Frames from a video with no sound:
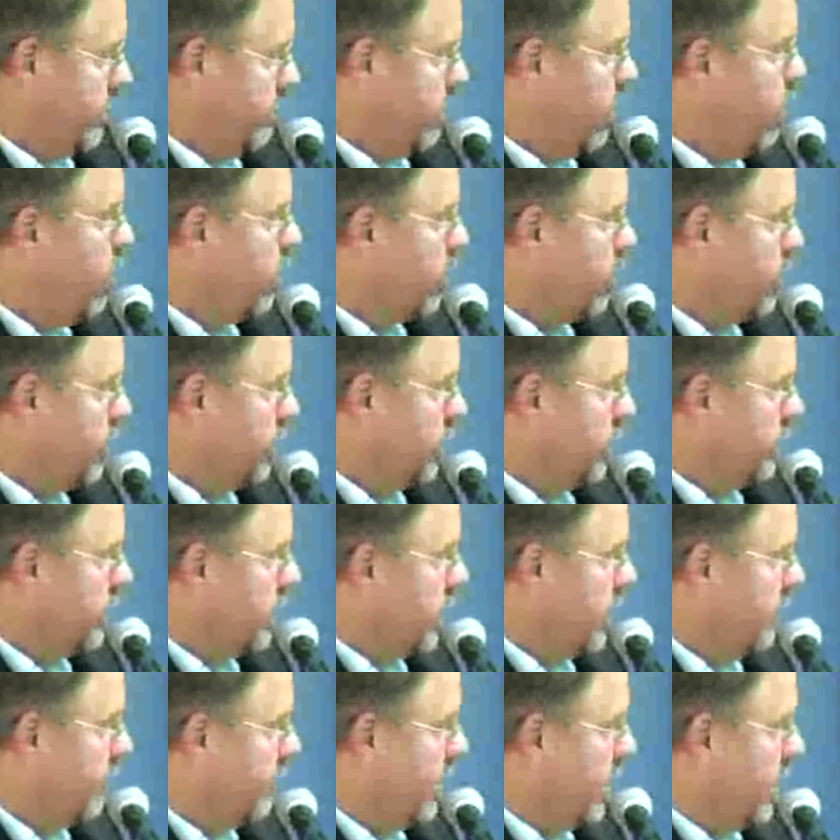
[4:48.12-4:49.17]
portion
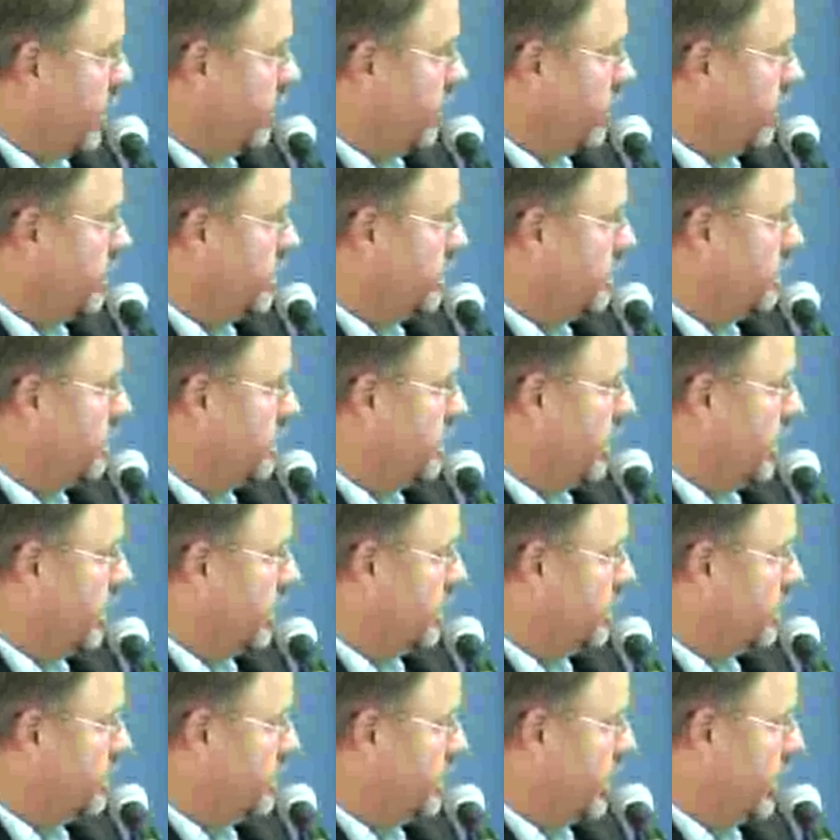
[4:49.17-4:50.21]
of our
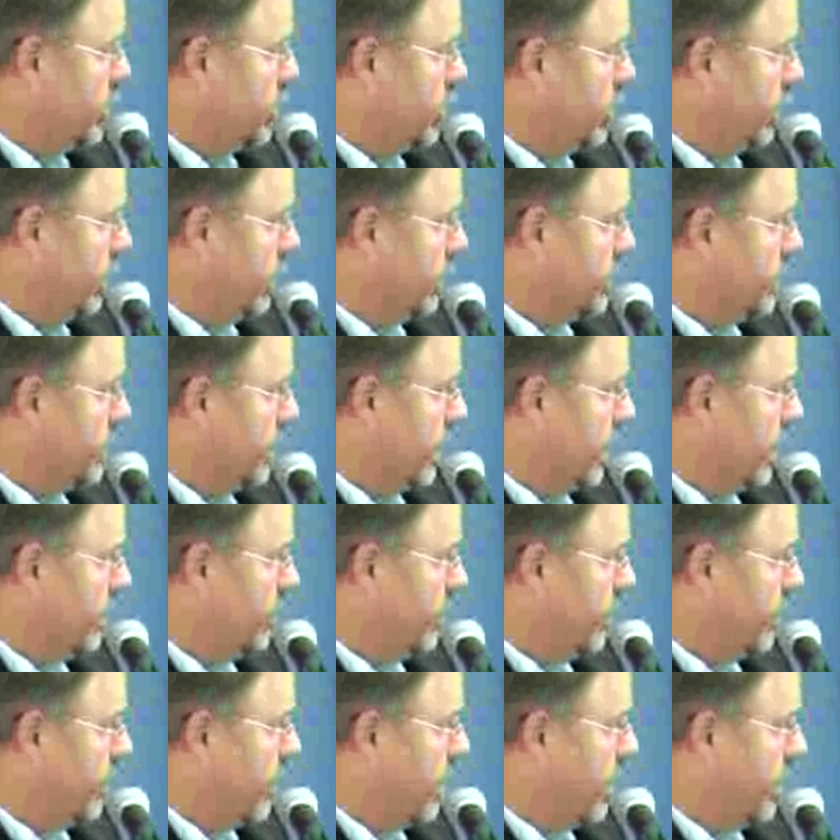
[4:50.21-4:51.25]
session here tonight with